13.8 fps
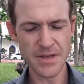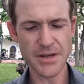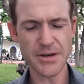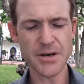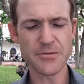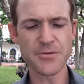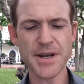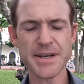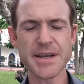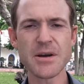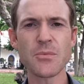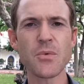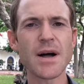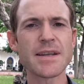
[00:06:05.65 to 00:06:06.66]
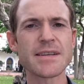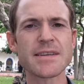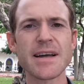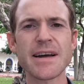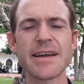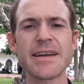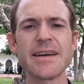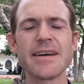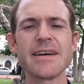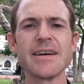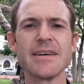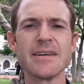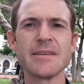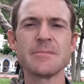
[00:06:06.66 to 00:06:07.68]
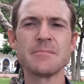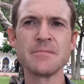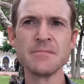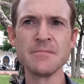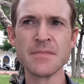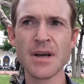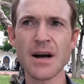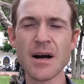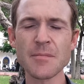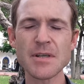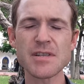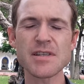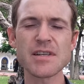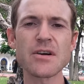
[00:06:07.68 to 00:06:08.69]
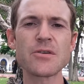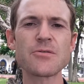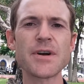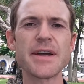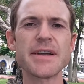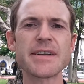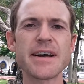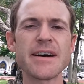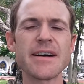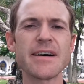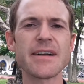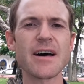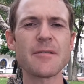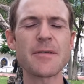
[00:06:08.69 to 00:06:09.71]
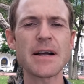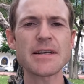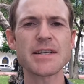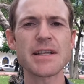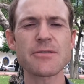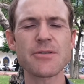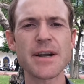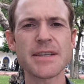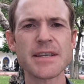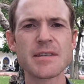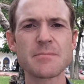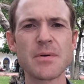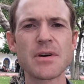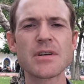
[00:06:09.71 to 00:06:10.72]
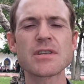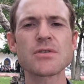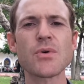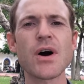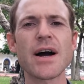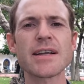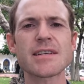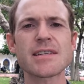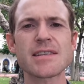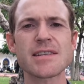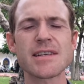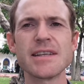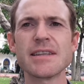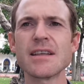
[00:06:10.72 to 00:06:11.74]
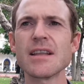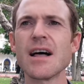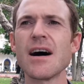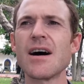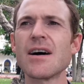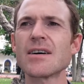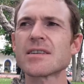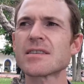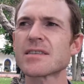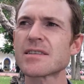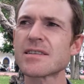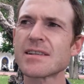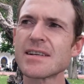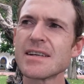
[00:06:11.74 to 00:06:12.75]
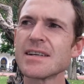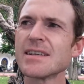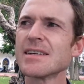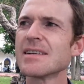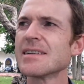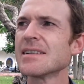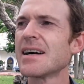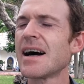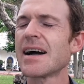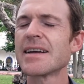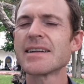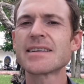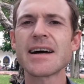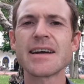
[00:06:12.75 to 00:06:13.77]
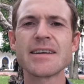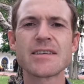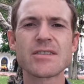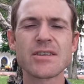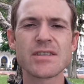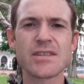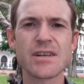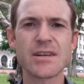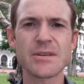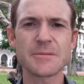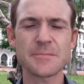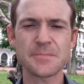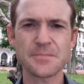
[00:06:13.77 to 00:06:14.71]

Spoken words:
You can read it in one day. I'm a slow reader, and I've actually read this book twice in the last 8 days or so.